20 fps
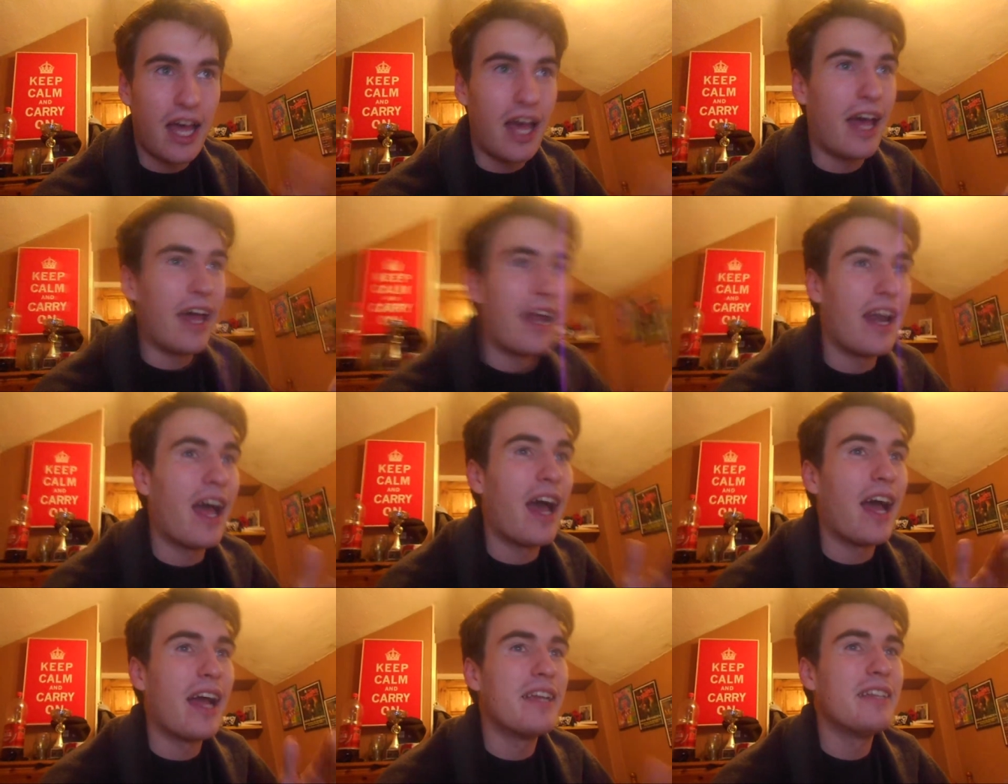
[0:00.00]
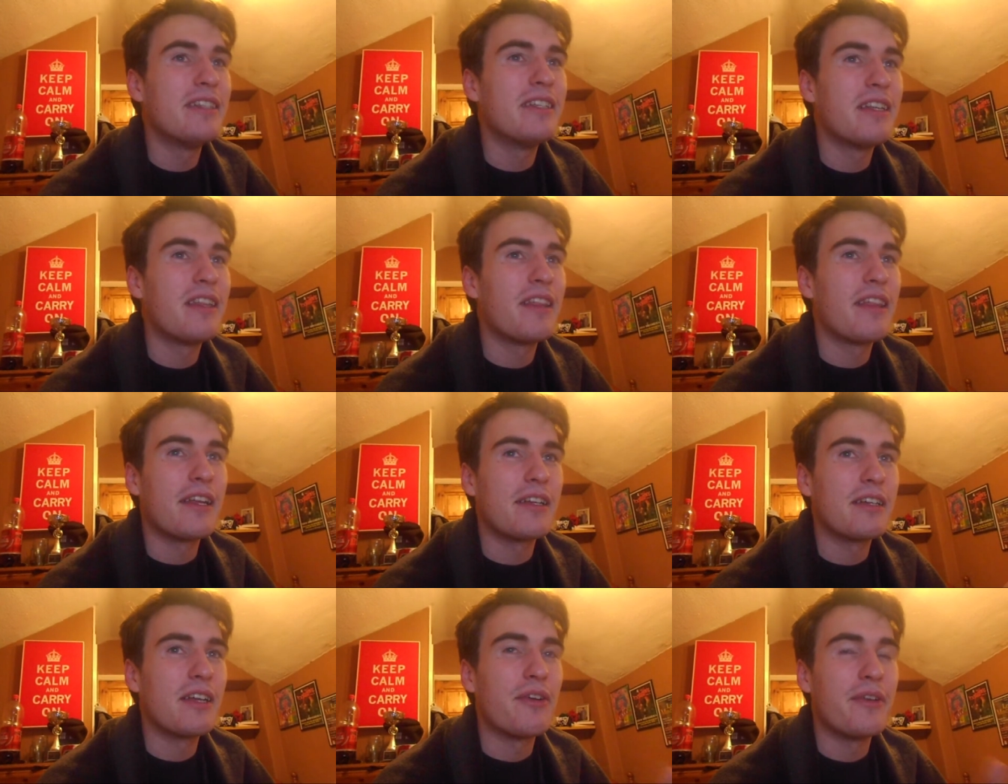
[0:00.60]
And I didn't
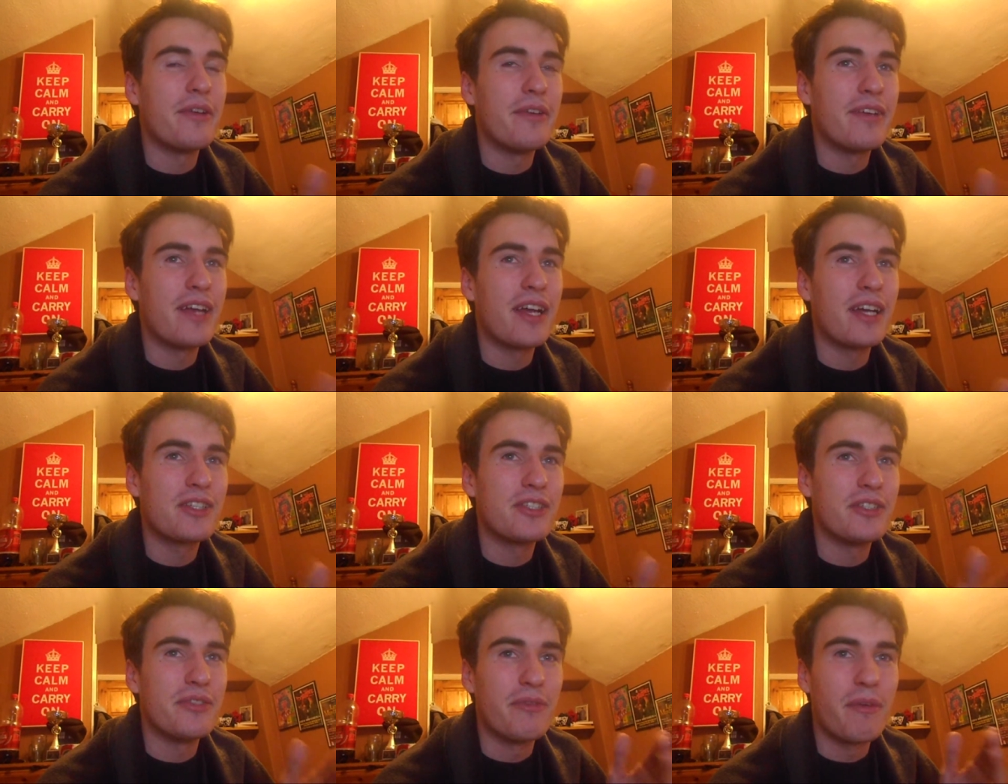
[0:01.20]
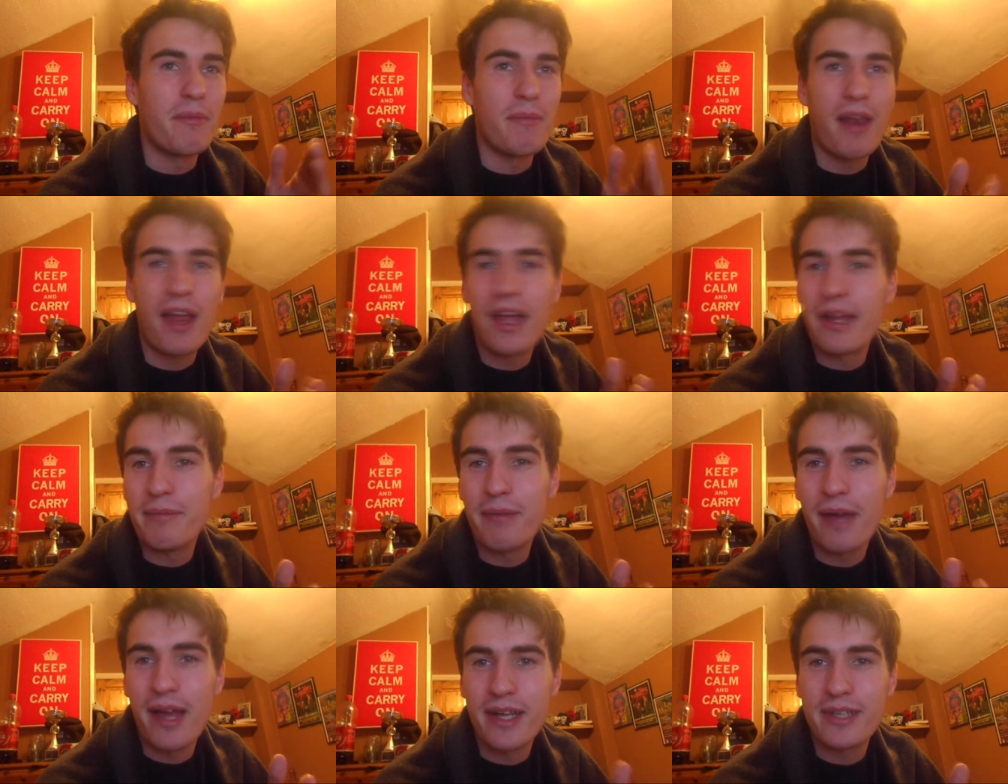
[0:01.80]
think now he would actually
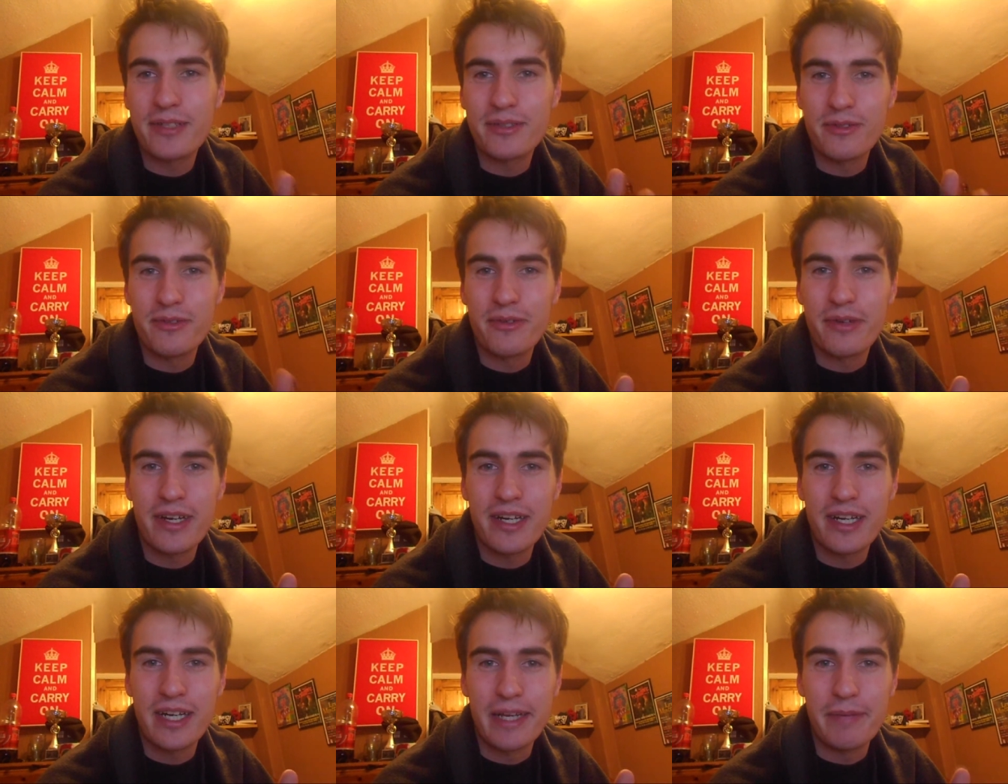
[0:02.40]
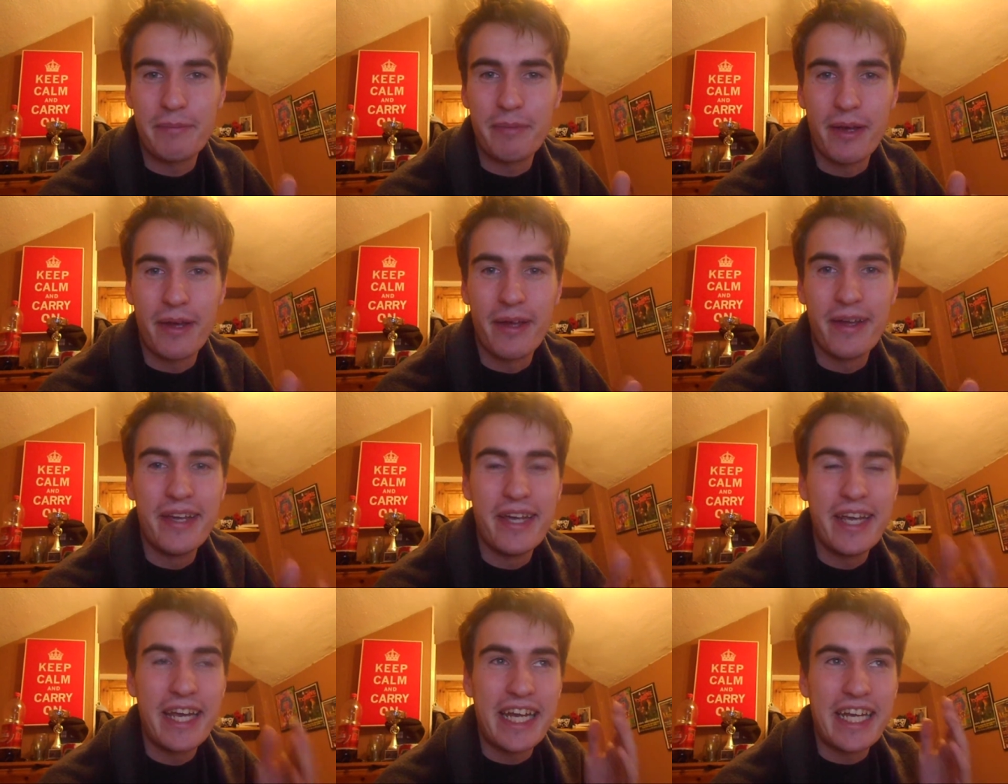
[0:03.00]
reply back so quickly, but
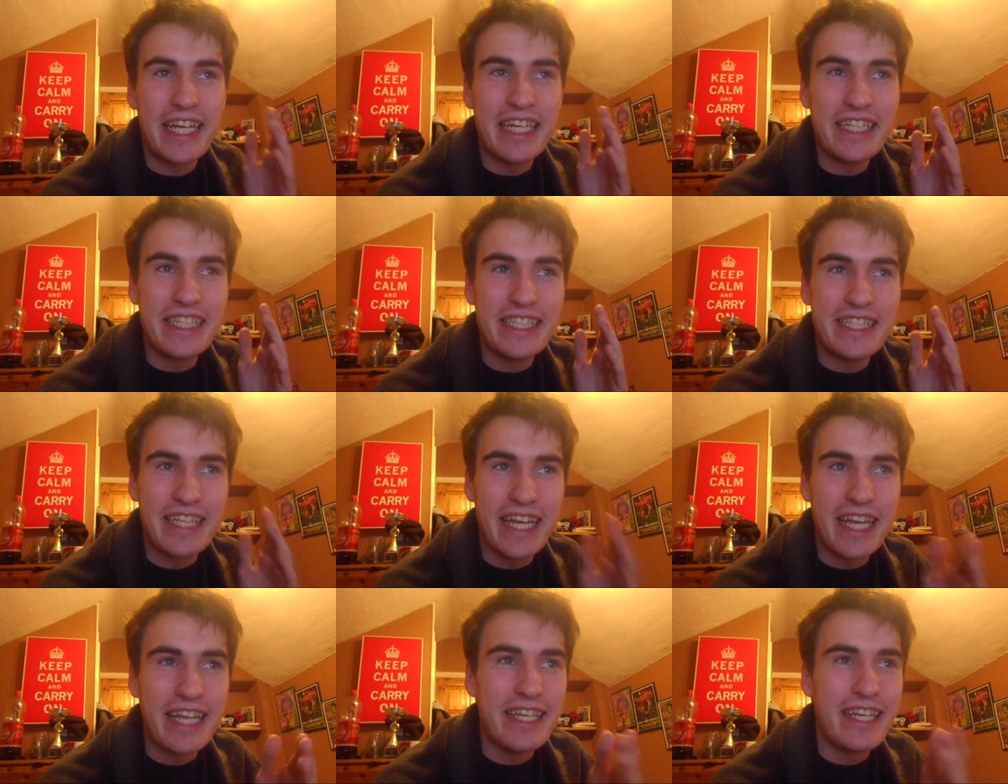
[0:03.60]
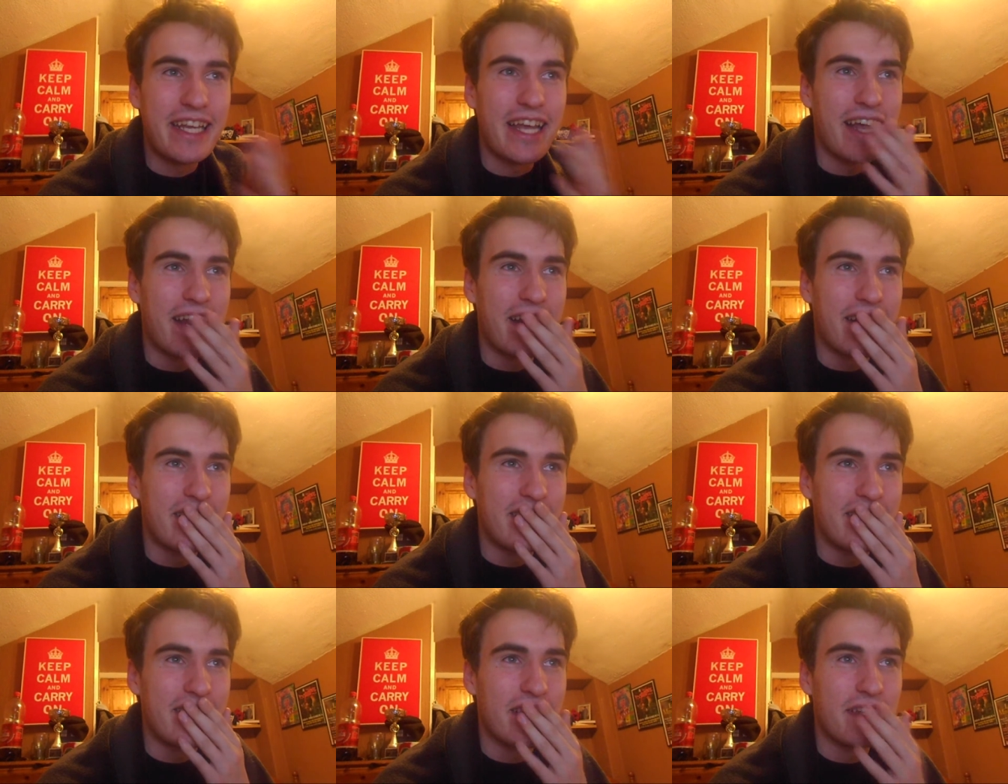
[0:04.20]
he did,
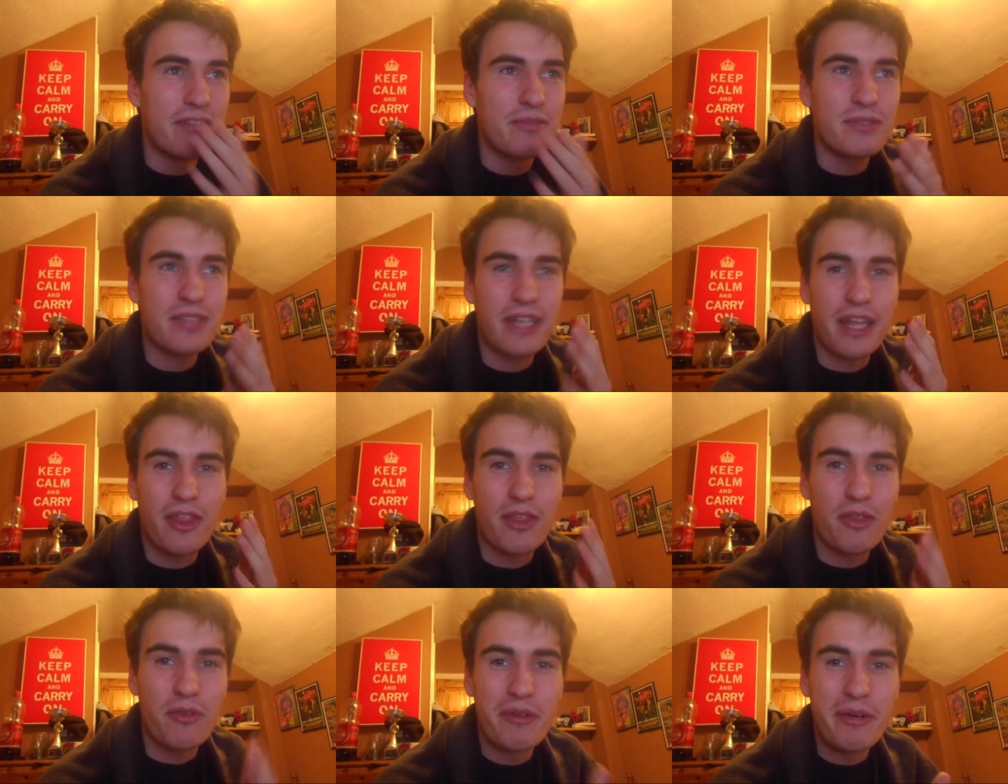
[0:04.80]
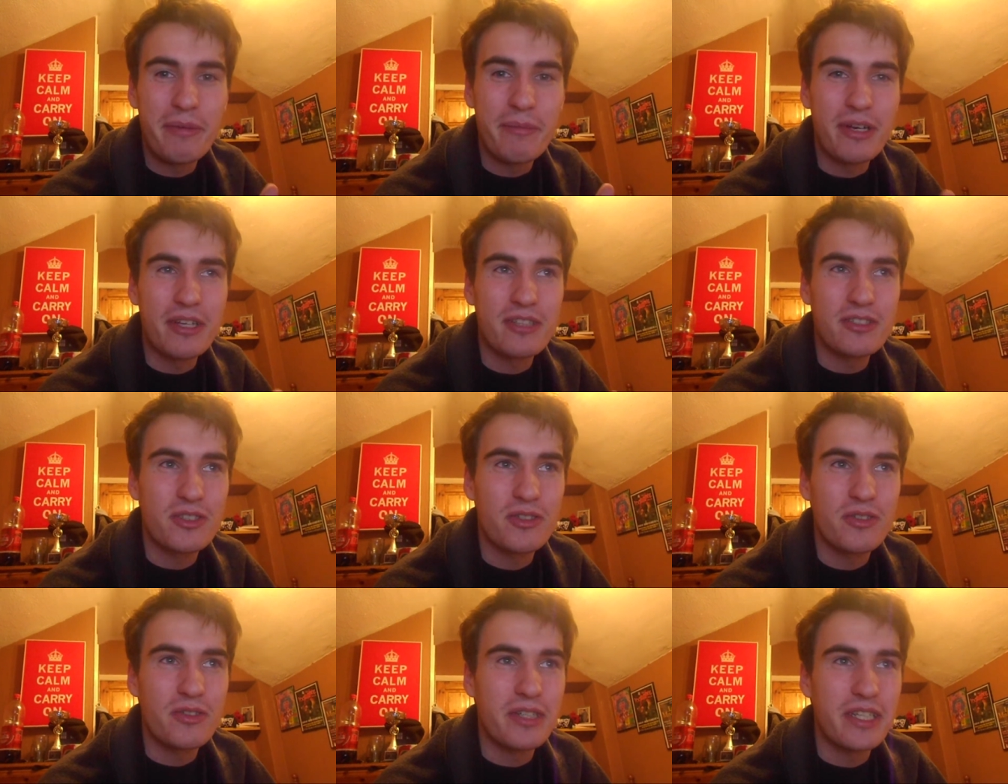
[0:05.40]
and this was like 3 minutes
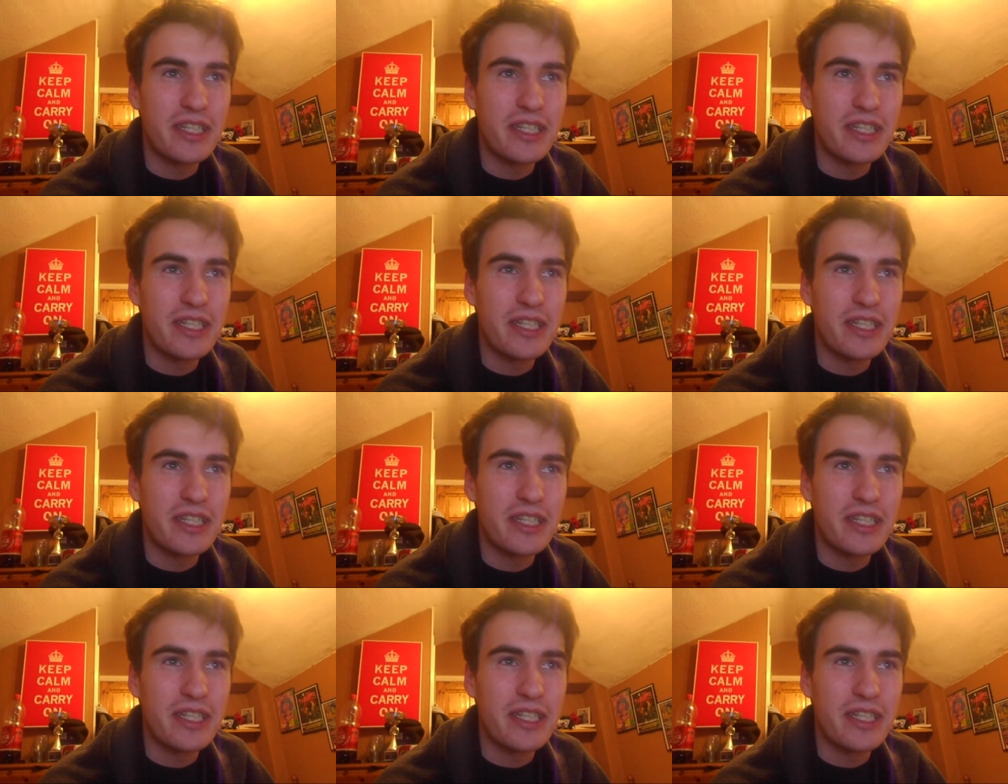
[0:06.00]
ago.